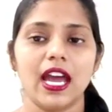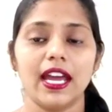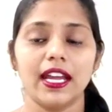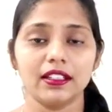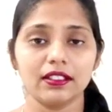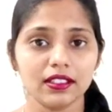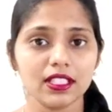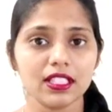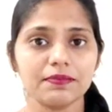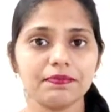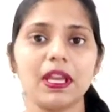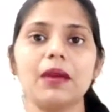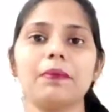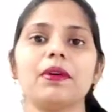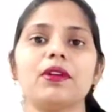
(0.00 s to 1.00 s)
And this
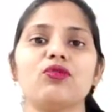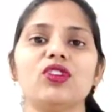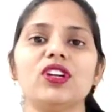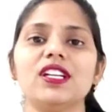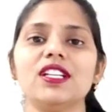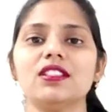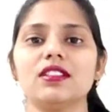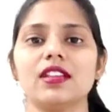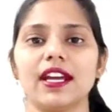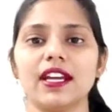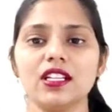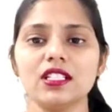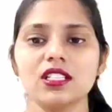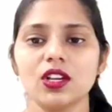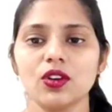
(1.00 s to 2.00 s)
paper will
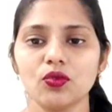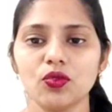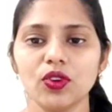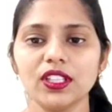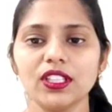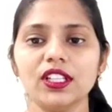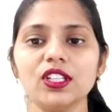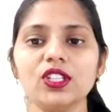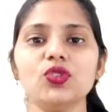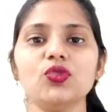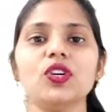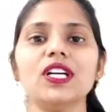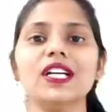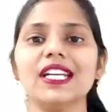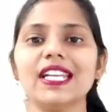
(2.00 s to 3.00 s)
decides whether
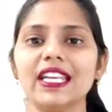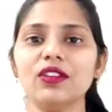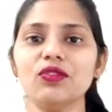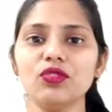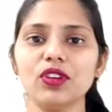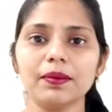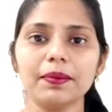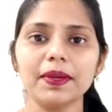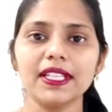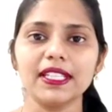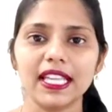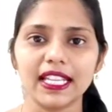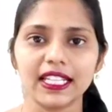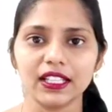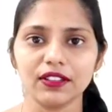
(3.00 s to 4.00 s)
your name will be
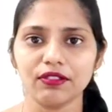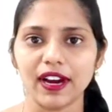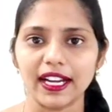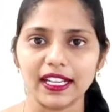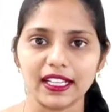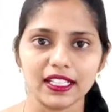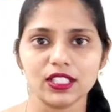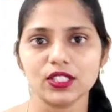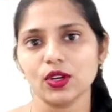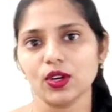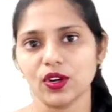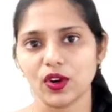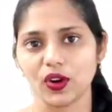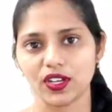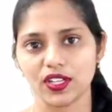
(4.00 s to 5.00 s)
there in the finalist or
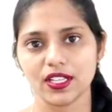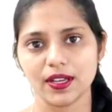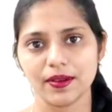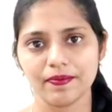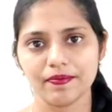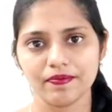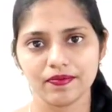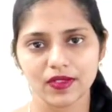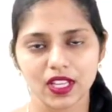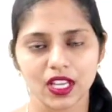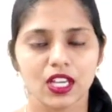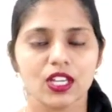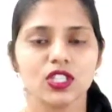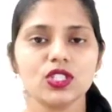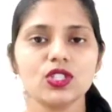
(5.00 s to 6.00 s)
not.
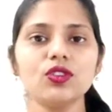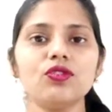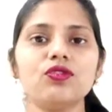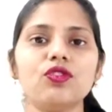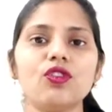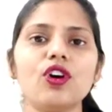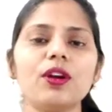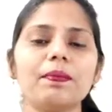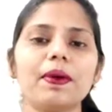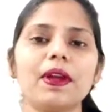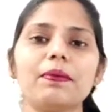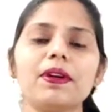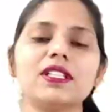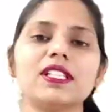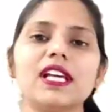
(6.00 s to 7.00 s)
So four
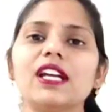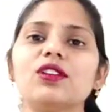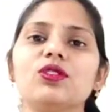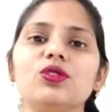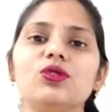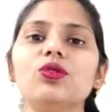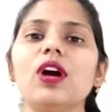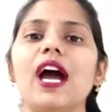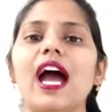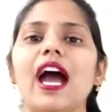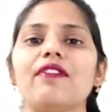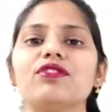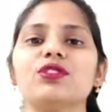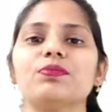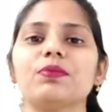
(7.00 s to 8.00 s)
papers that you
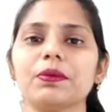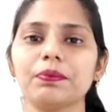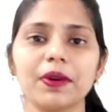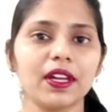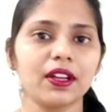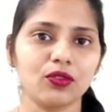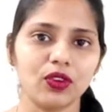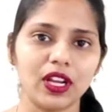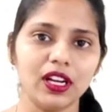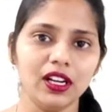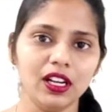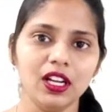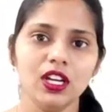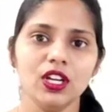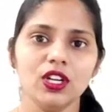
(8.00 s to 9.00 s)
have to prepare well
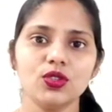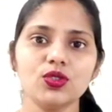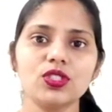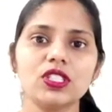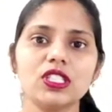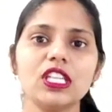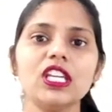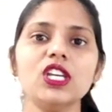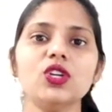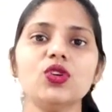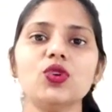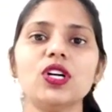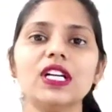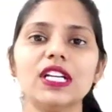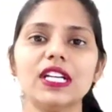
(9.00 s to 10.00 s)
to see
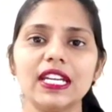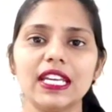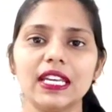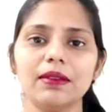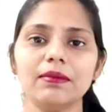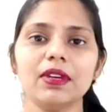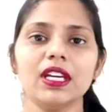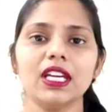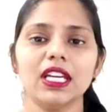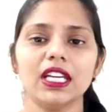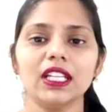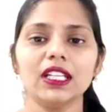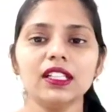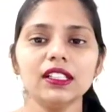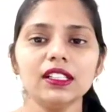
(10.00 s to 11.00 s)
your name
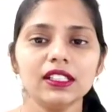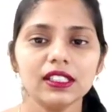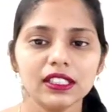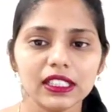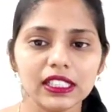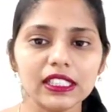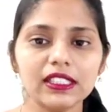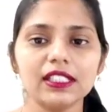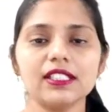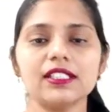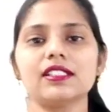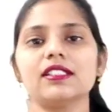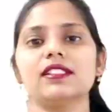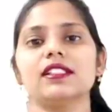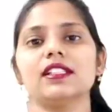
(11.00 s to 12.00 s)
in the in
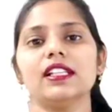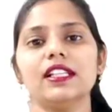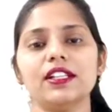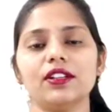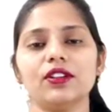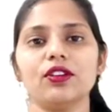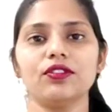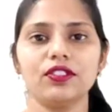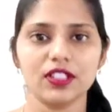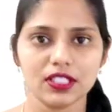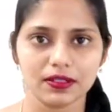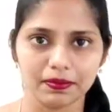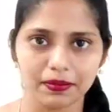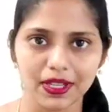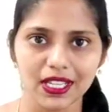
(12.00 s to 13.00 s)
this clearing of
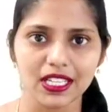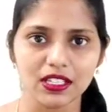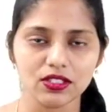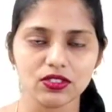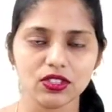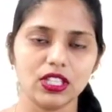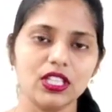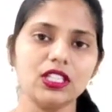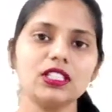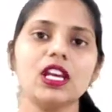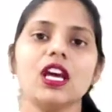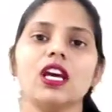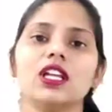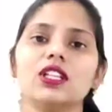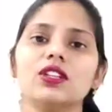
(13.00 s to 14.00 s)
this mains is
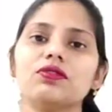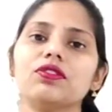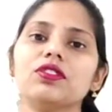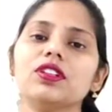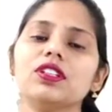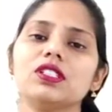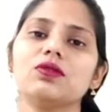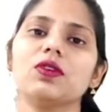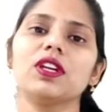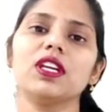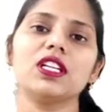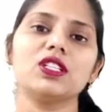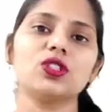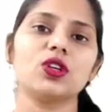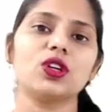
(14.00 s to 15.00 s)
the first one
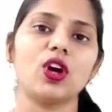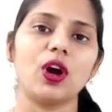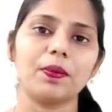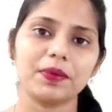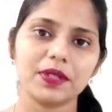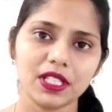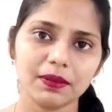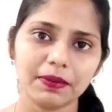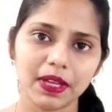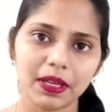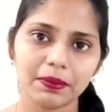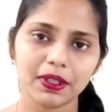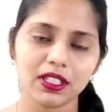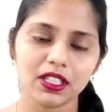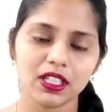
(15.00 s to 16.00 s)
it is your optional
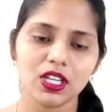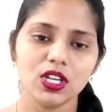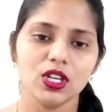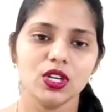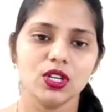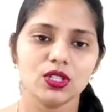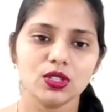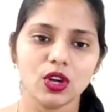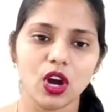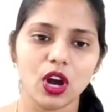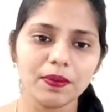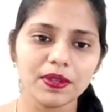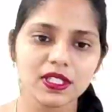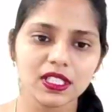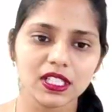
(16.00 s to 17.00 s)
paper. So
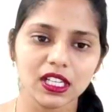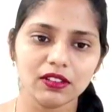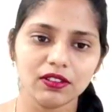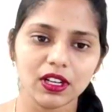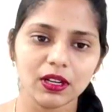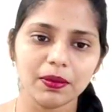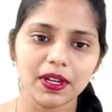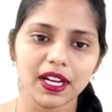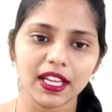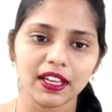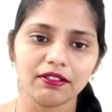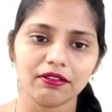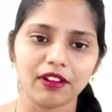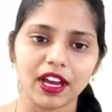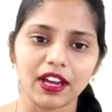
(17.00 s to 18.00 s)
optional will be
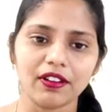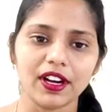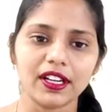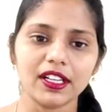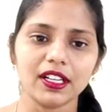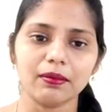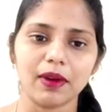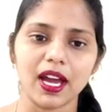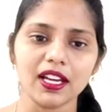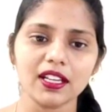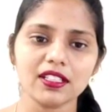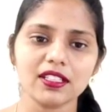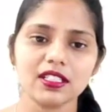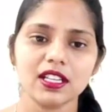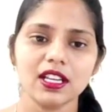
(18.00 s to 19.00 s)
like 500
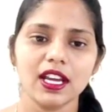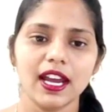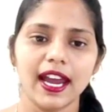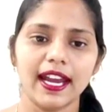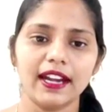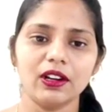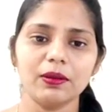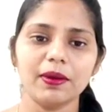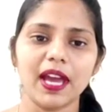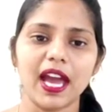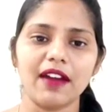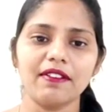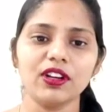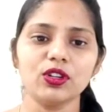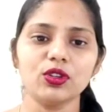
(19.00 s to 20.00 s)
marks and will be
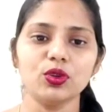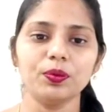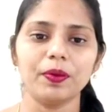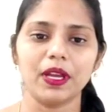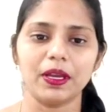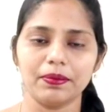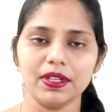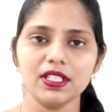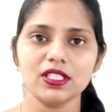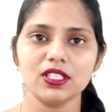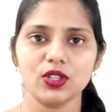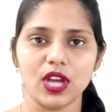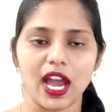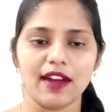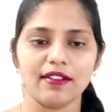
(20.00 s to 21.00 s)
having two papers.
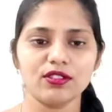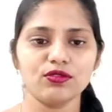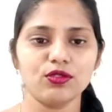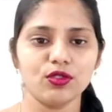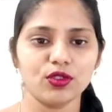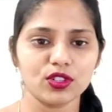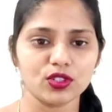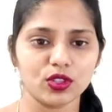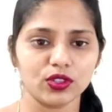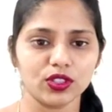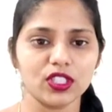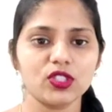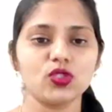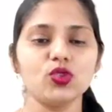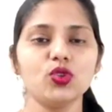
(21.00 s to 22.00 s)
You have to focus on
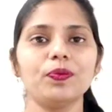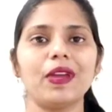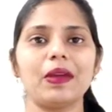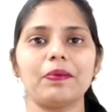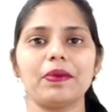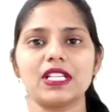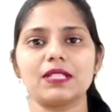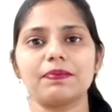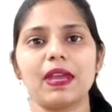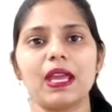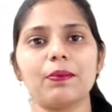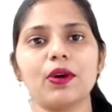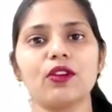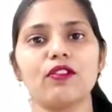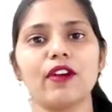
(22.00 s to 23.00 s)
these two papers,
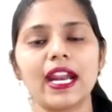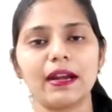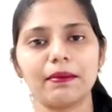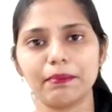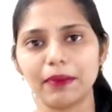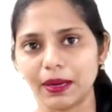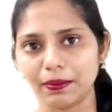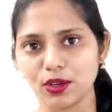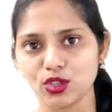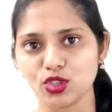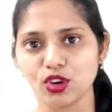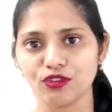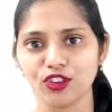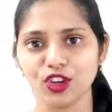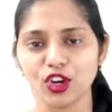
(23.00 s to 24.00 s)
paper 1 and paper 2
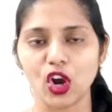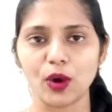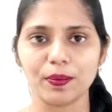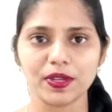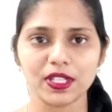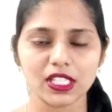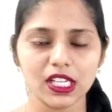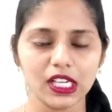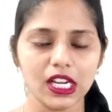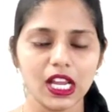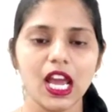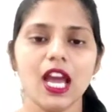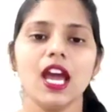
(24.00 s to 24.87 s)
of your optional.